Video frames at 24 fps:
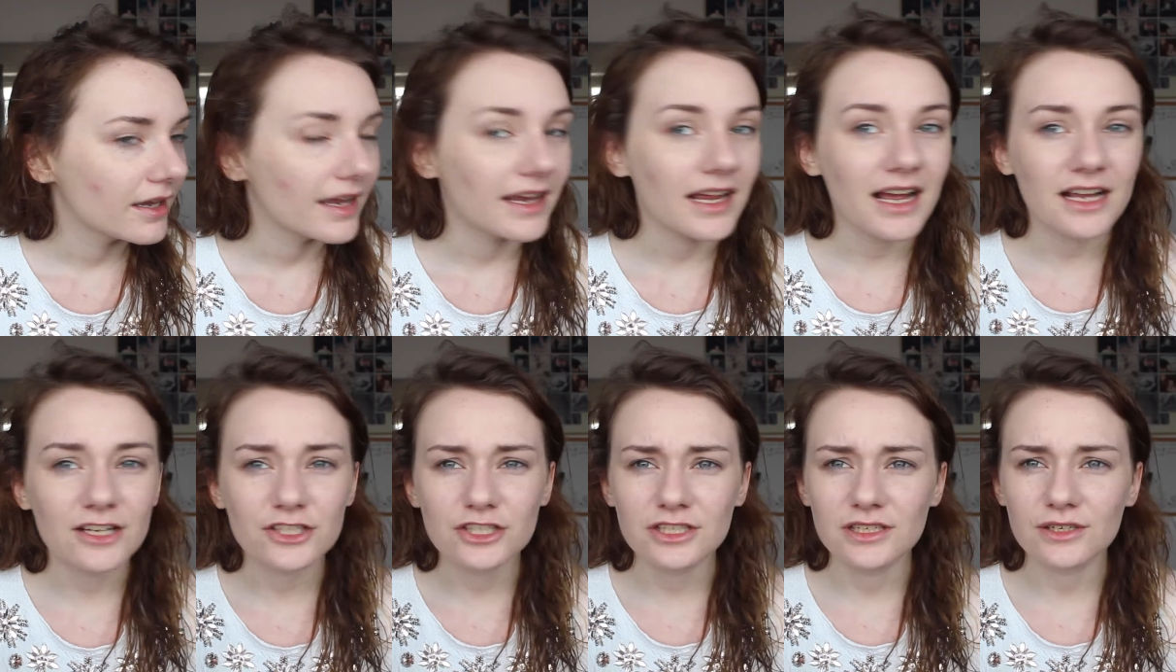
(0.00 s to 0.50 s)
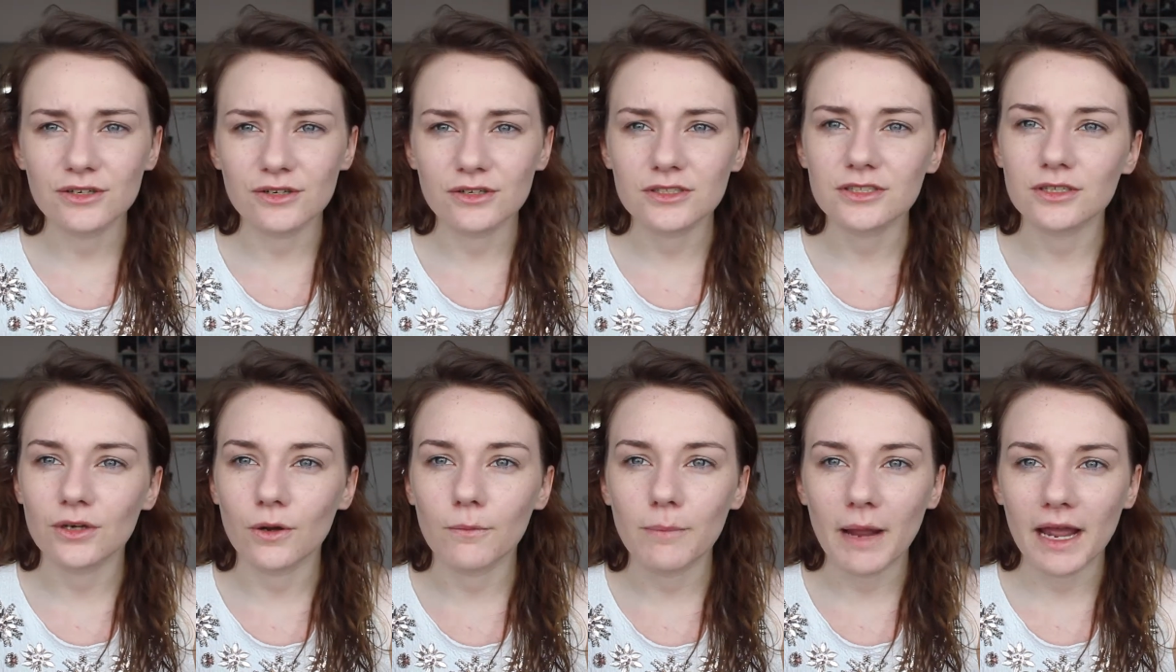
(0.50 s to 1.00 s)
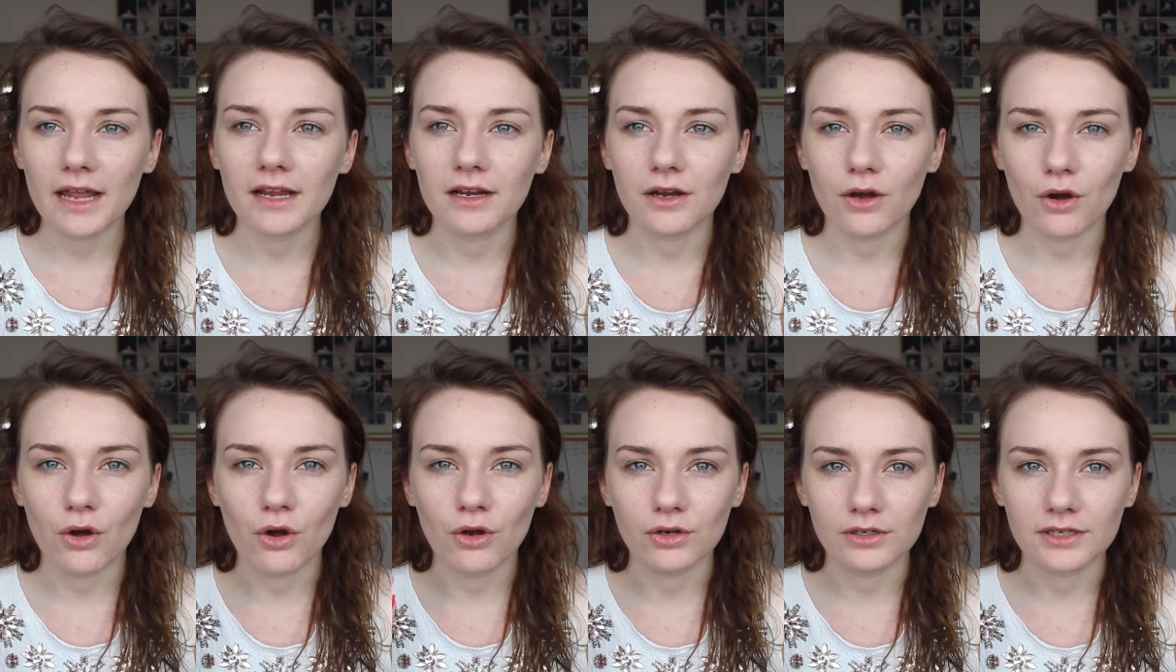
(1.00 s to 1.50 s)
It actually looks a lot
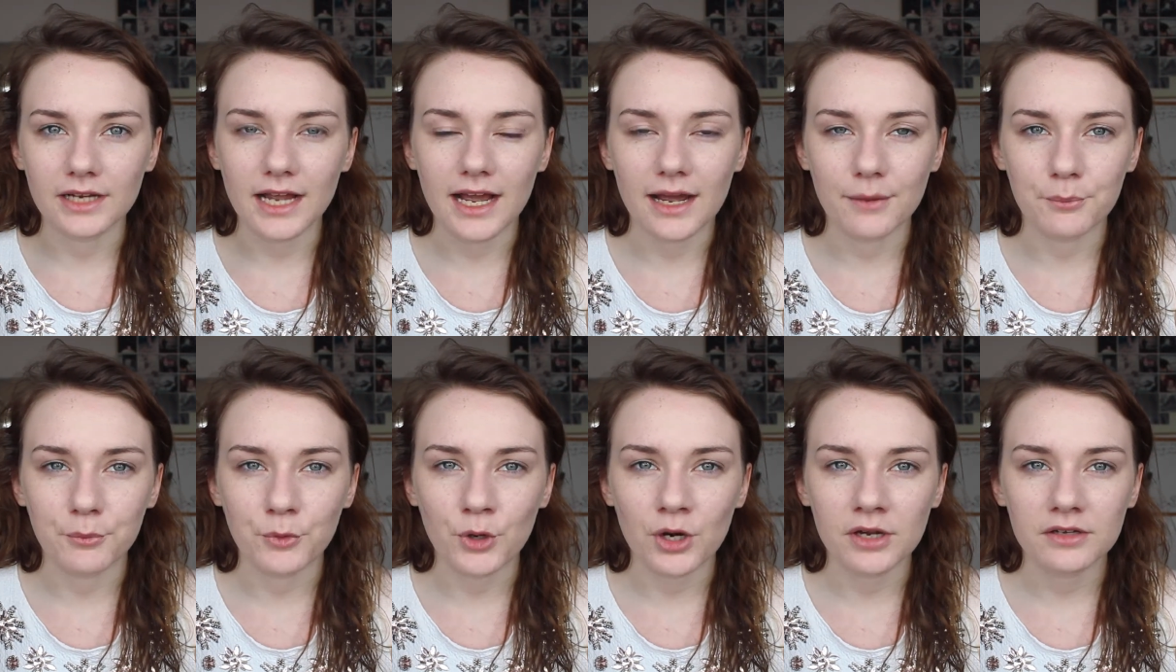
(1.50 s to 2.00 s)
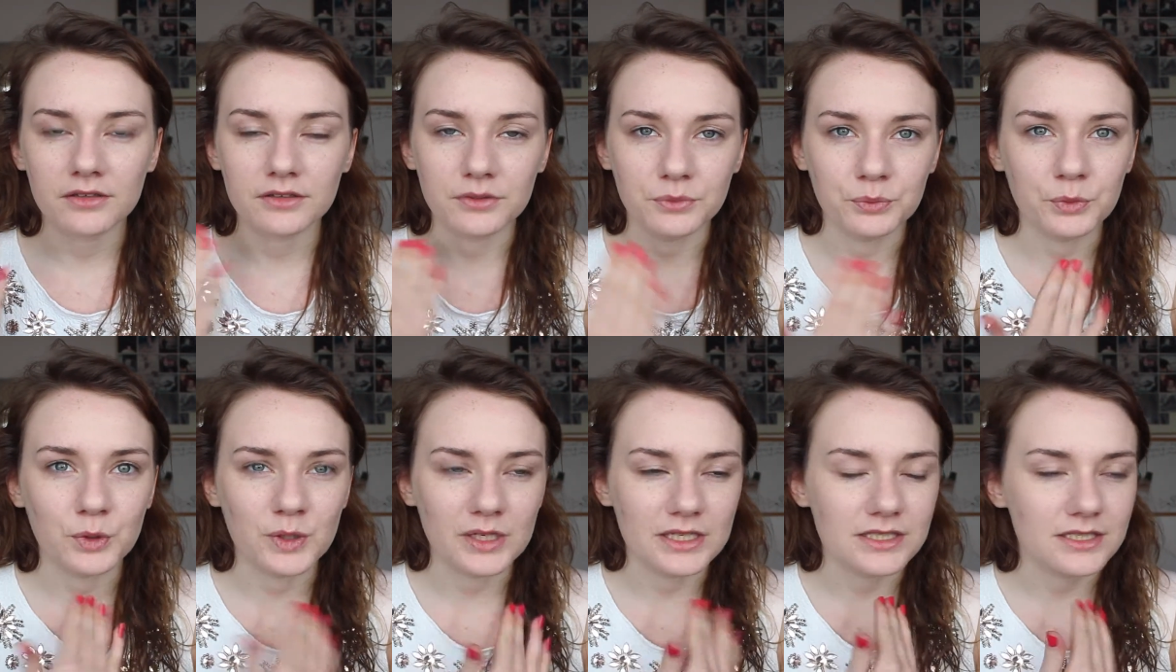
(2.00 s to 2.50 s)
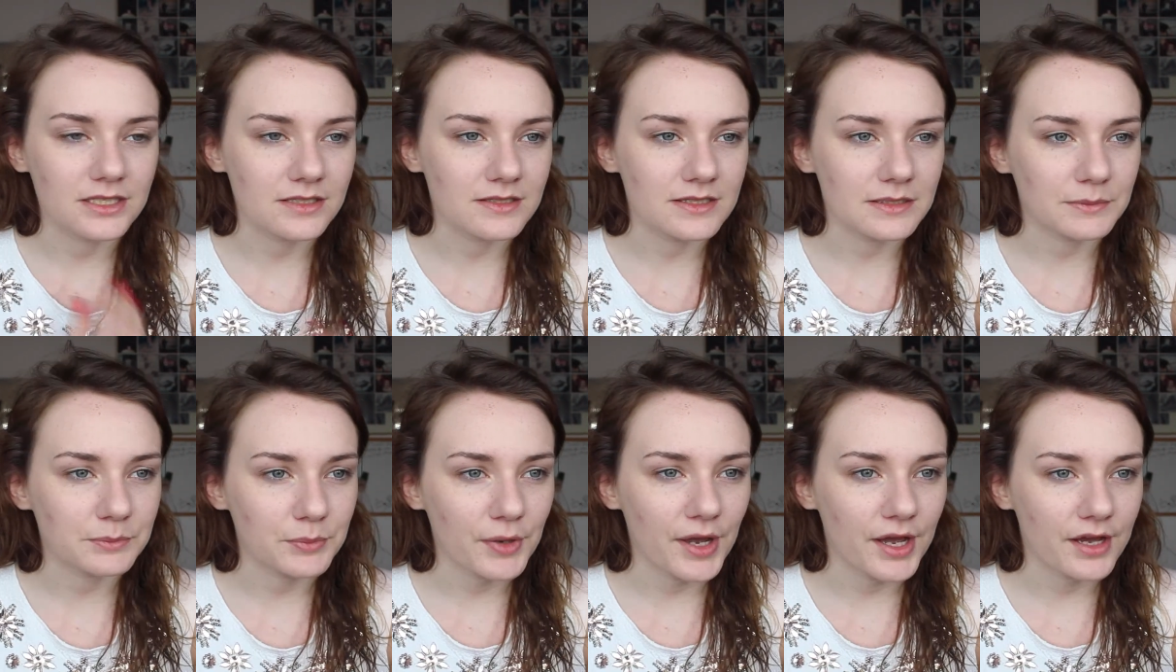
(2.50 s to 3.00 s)
paler on camera than what it
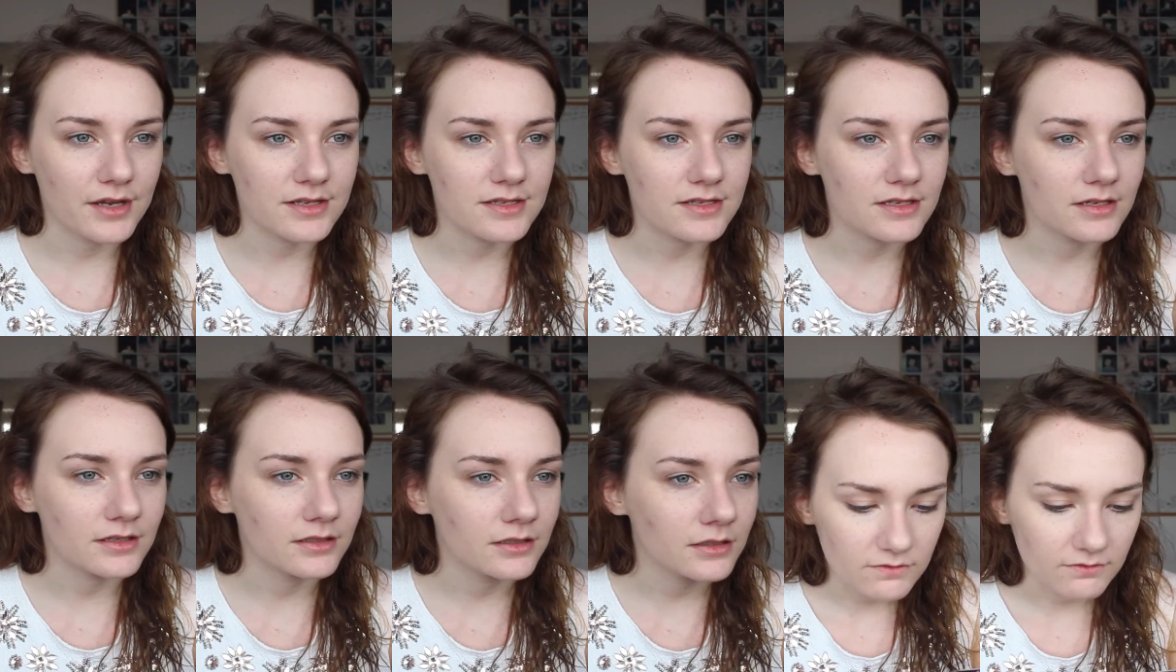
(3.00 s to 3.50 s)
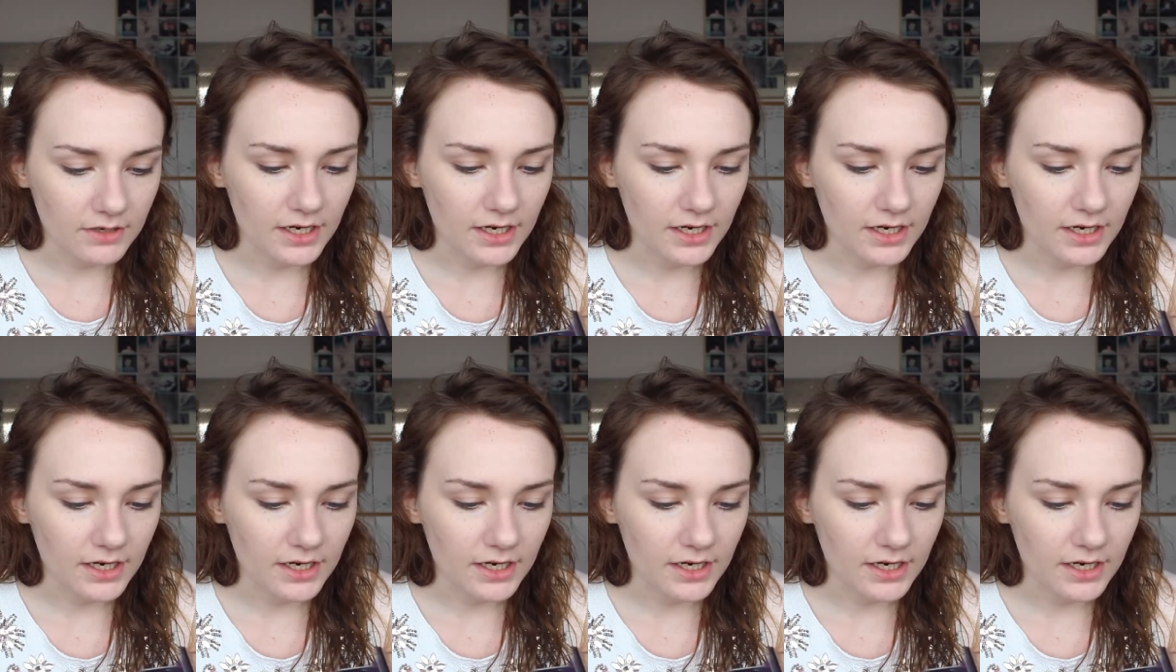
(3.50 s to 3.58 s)
does in person.